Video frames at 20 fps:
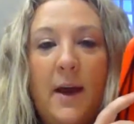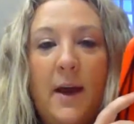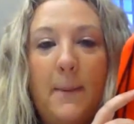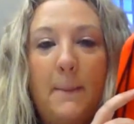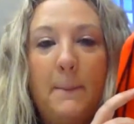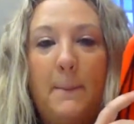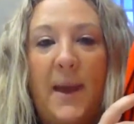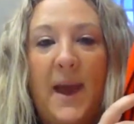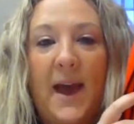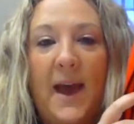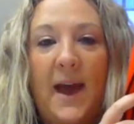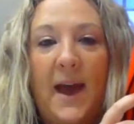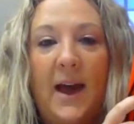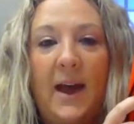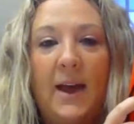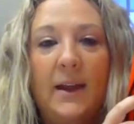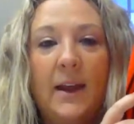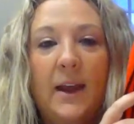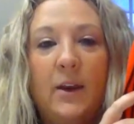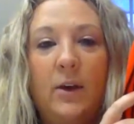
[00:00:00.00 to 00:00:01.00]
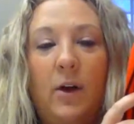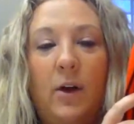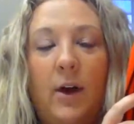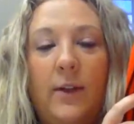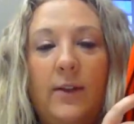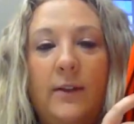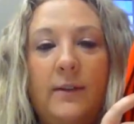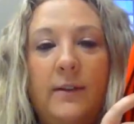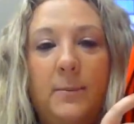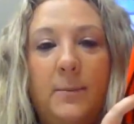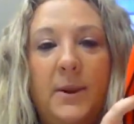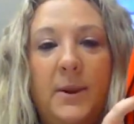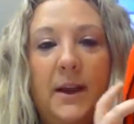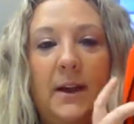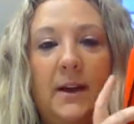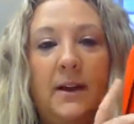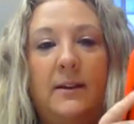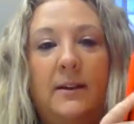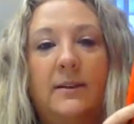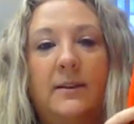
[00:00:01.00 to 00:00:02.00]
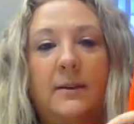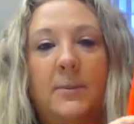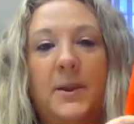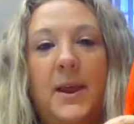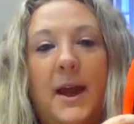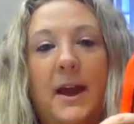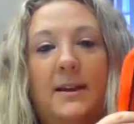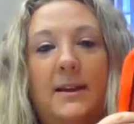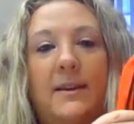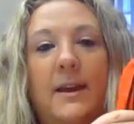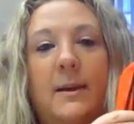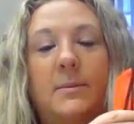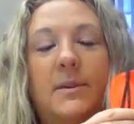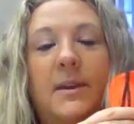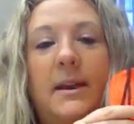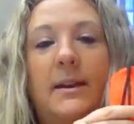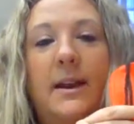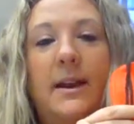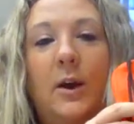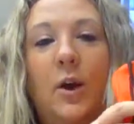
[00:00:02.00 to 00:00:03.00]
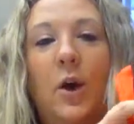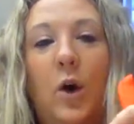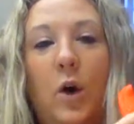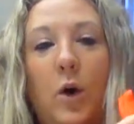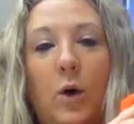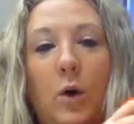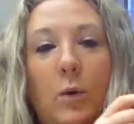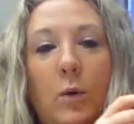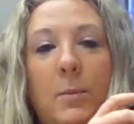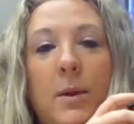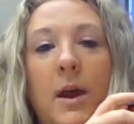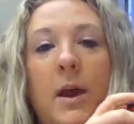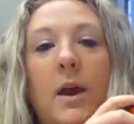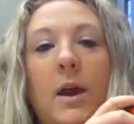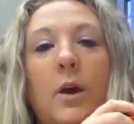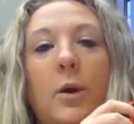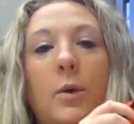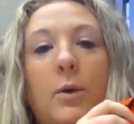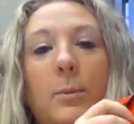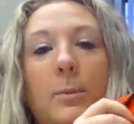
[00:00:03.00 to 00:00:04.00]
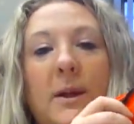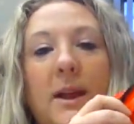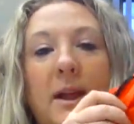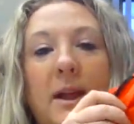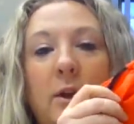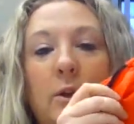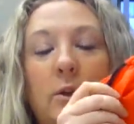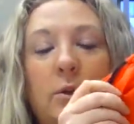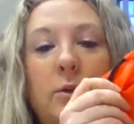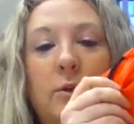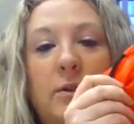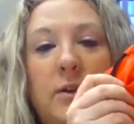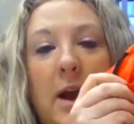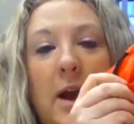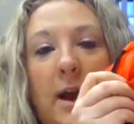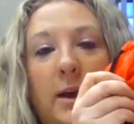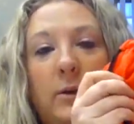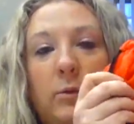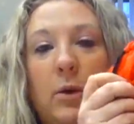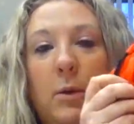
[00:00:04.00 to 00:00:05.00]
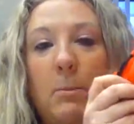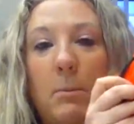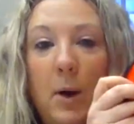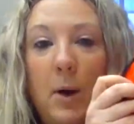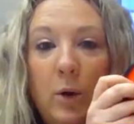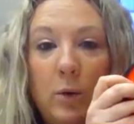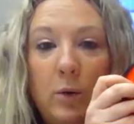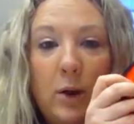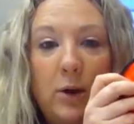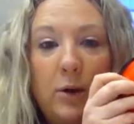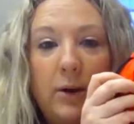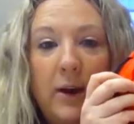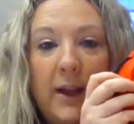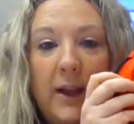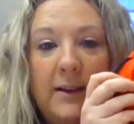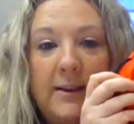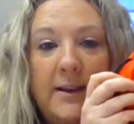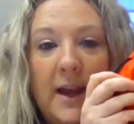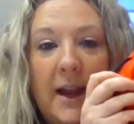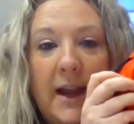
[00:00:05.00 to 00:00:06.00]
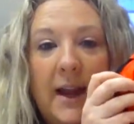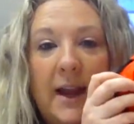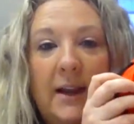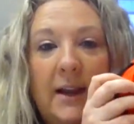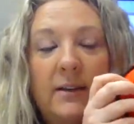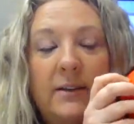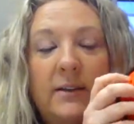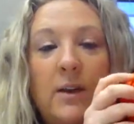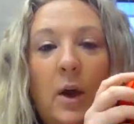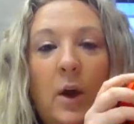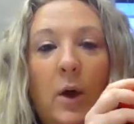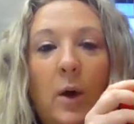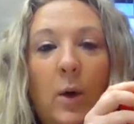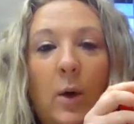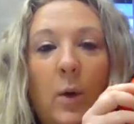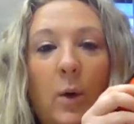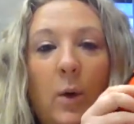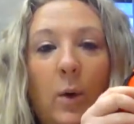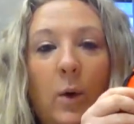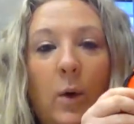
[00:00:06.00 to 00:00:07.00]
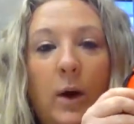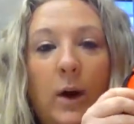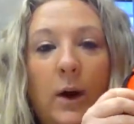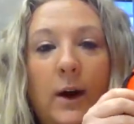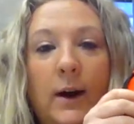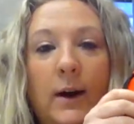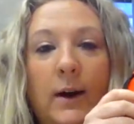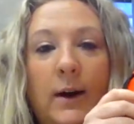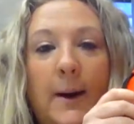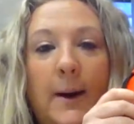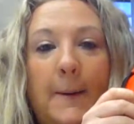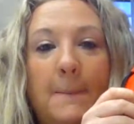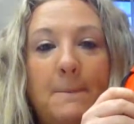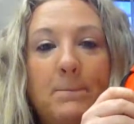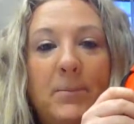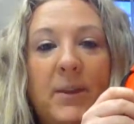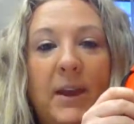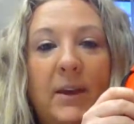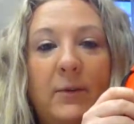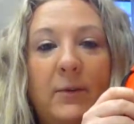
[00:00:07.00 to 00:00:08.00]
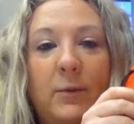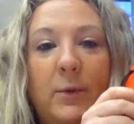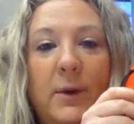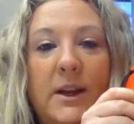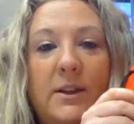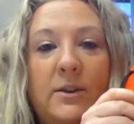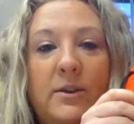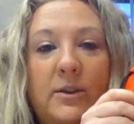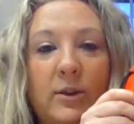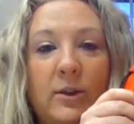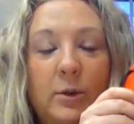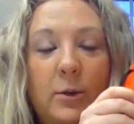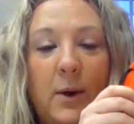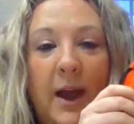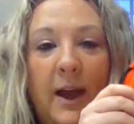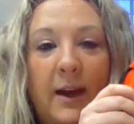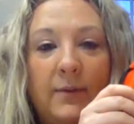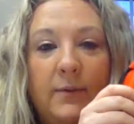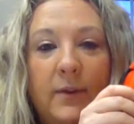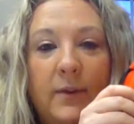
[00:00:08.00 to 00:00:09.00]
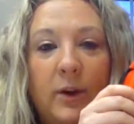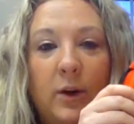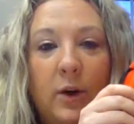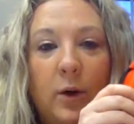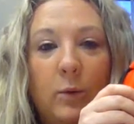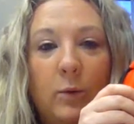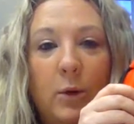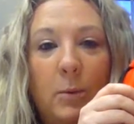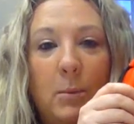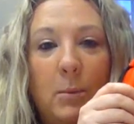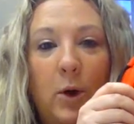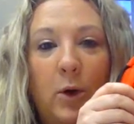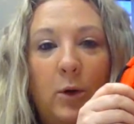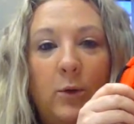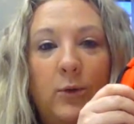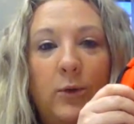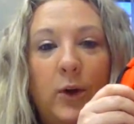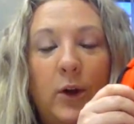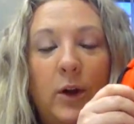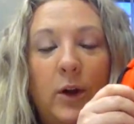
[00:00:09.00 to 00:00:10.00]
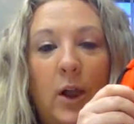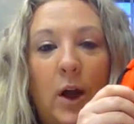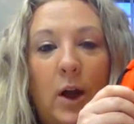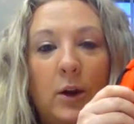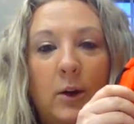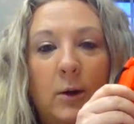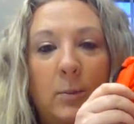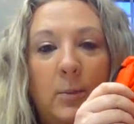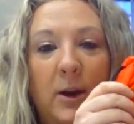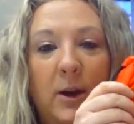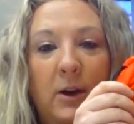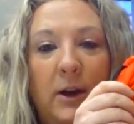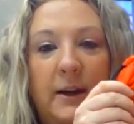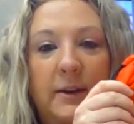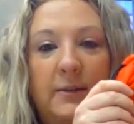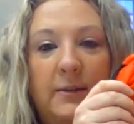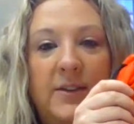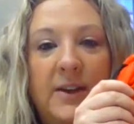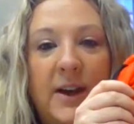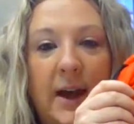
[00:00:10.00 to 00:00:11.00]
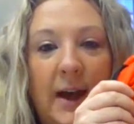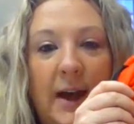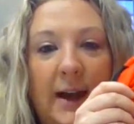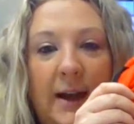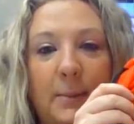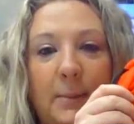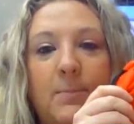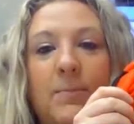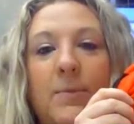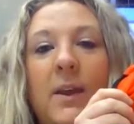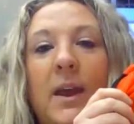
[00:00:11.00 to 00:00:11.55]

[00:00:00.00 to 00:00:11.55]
bag and all the supplies I'm sending home will be used on remote learning days, or if we do have to go remote for a longer period of time,